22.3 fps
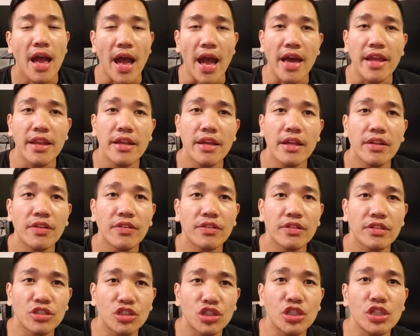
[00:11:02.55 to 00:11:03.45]
And
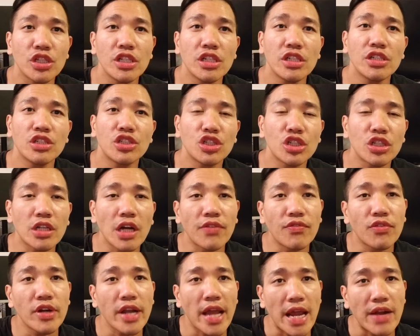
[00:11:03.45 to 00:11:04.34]
then she she
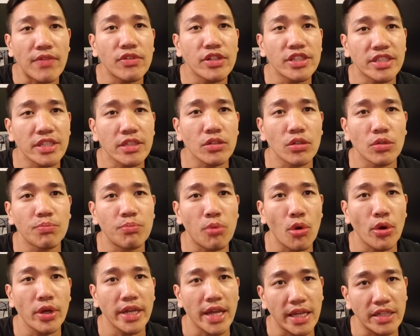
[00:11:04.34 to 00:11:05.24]
covered every single
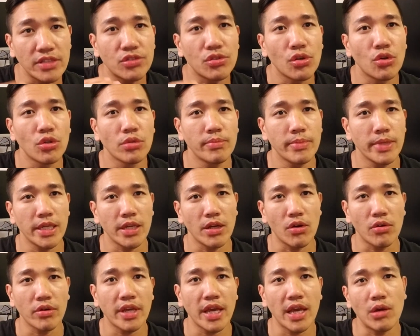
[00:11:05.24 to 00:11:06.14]
point and told me,
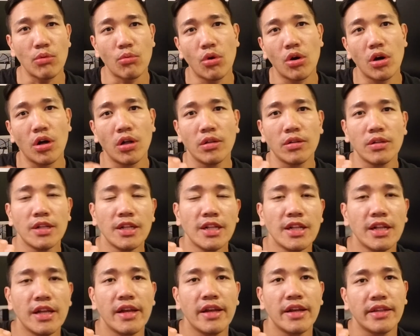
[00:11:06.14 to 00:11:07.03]
"Okay, well,
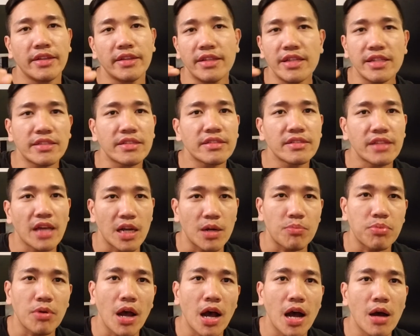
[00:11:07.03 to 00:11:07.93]
this is not a
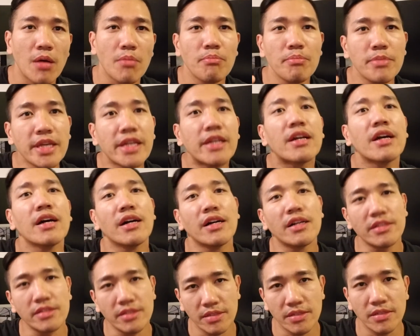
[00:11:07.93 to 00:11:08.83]
problem
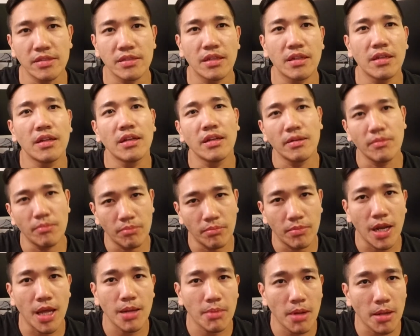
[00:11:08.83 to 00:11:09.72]
because
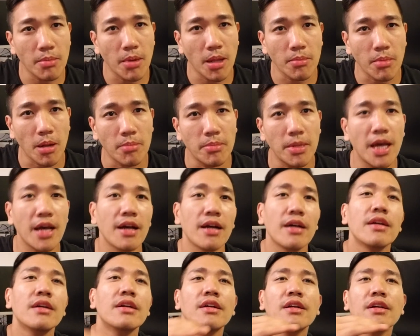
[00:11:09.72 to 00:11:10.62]
blah blah blah blah
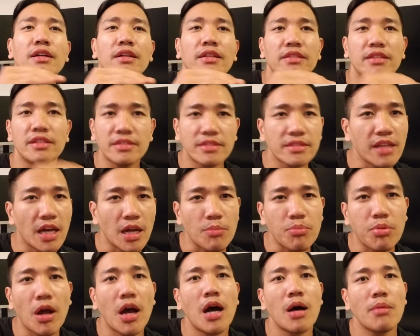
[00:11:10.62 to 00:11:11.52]
blah. This is not a
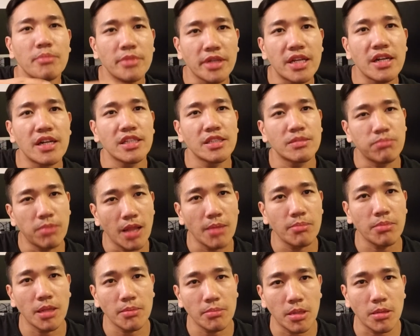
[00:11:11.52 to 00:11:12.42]
problem because blah,
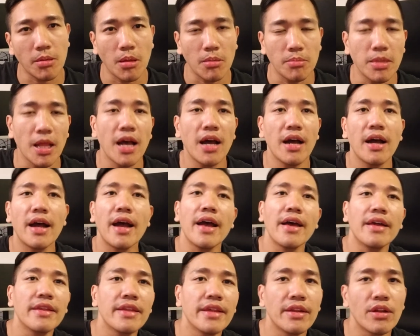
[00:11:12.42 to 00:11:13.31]
blah, blah, blah, blah."
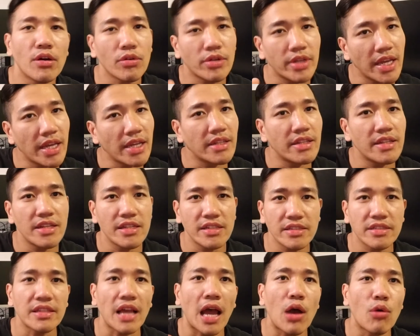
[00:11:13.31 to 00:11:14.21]
And then, okay,
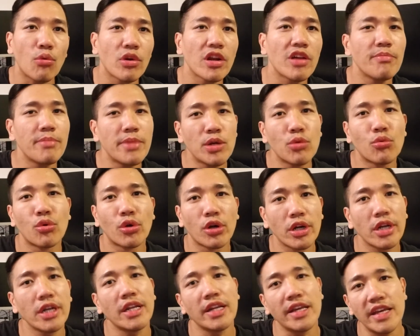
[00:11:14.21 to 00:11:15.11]
this, I would have been
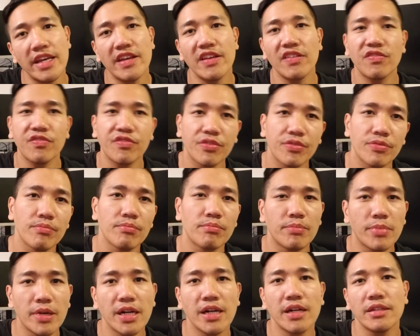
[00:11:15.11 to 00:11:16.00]
worried if,
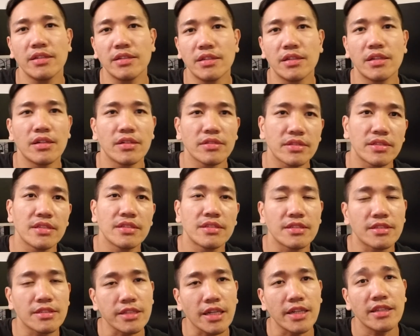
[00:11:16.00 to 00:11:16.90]
but, you know, since
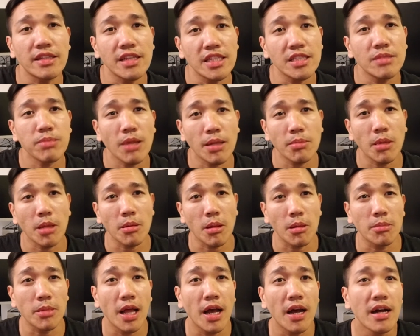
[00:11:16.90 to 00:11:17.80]
it's like this, blah, blah,
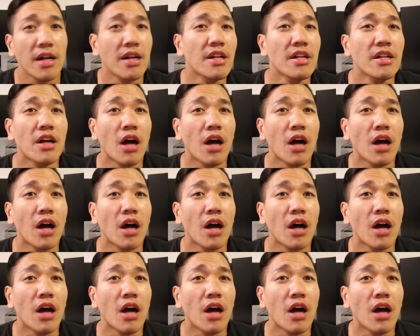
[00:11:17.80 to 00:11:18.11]
blah, blah.